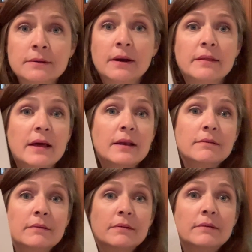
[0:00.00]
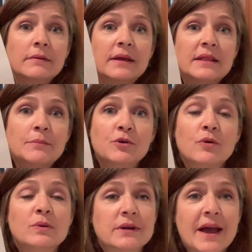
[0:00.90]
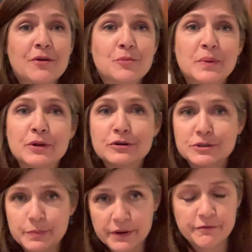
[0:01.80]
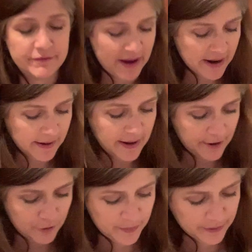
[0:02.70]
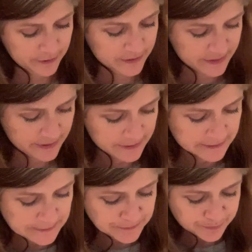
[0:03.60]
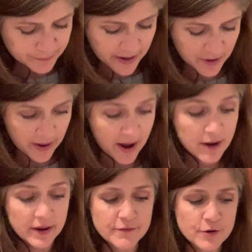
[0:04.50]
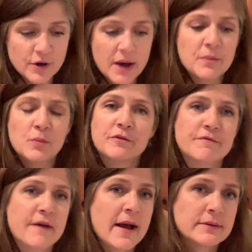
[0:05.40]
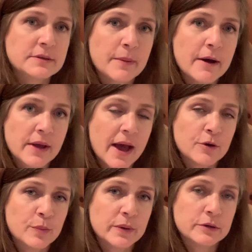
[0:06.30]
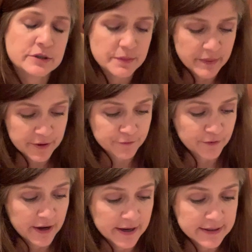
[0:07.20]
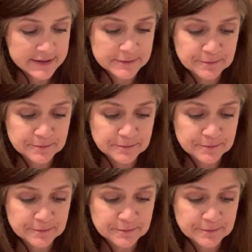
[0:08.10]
and then get them to grow into caterpillars, big fat caterpillars. Anyway, I'll give you a couple more facts about caterpillars and butterflies.